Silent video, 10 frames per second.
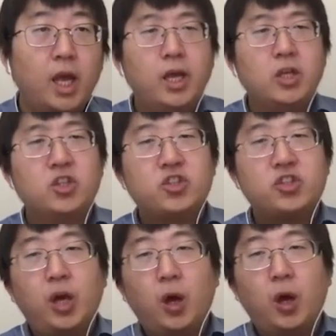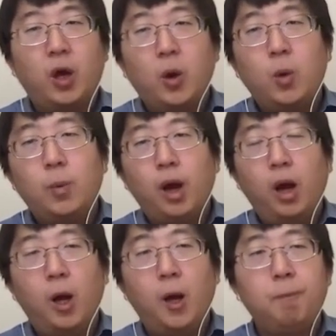So
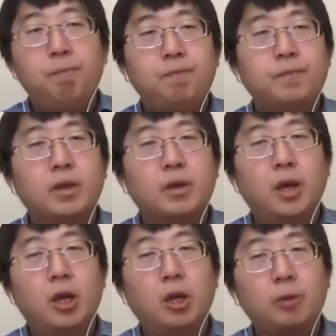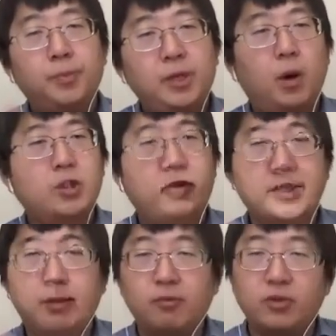a lot of people, including, for
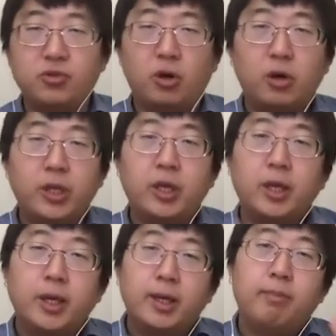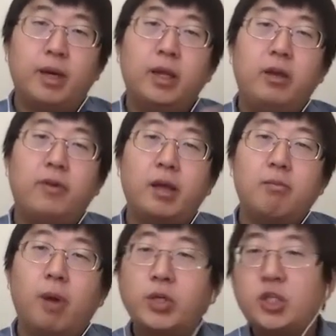example, Vittori, believe like
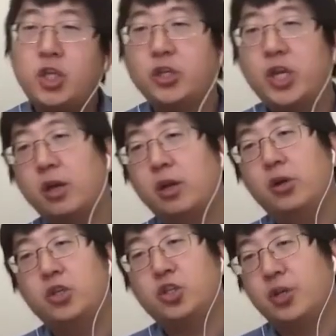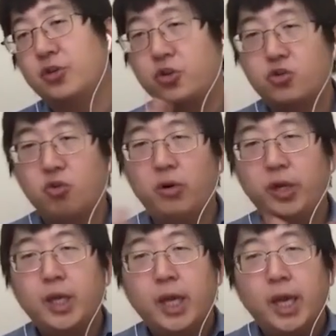multi-chain technology such as
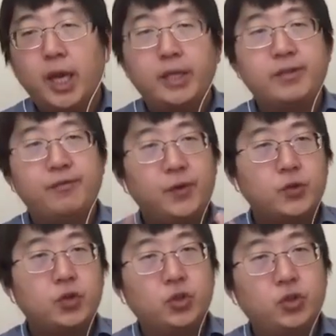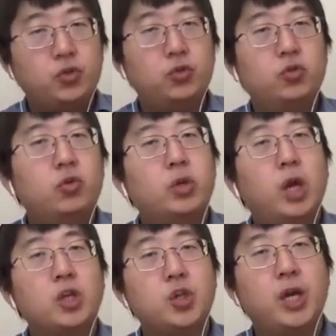shorting is the future to
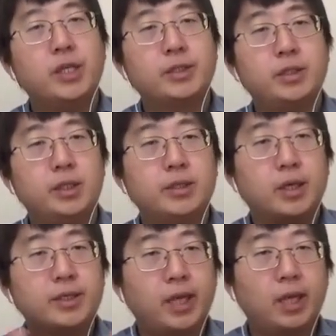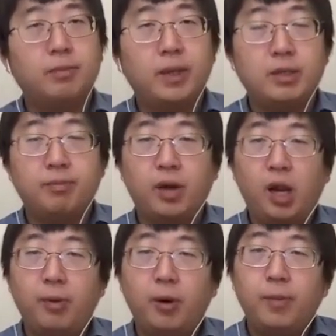address this scalability
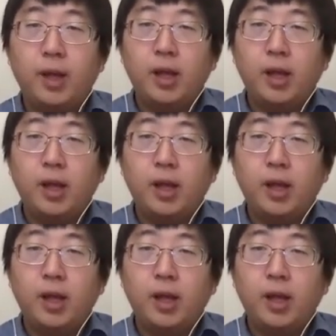problem.